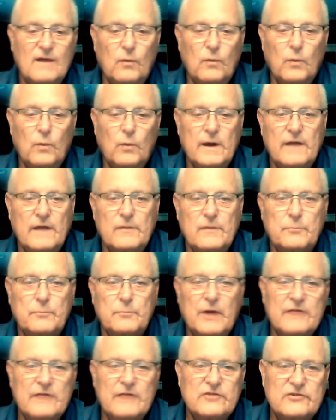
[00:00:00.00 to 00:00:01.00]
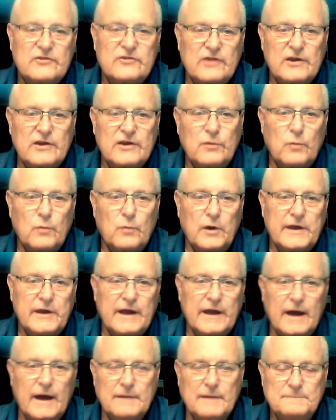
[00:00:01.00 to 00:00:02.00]
What other projects are you
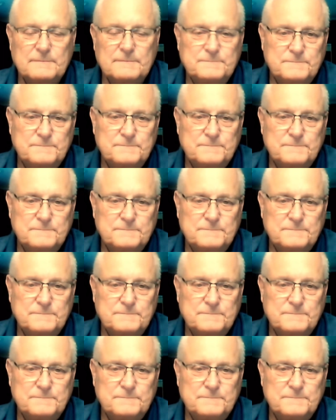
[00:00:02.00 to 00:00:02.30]
working on?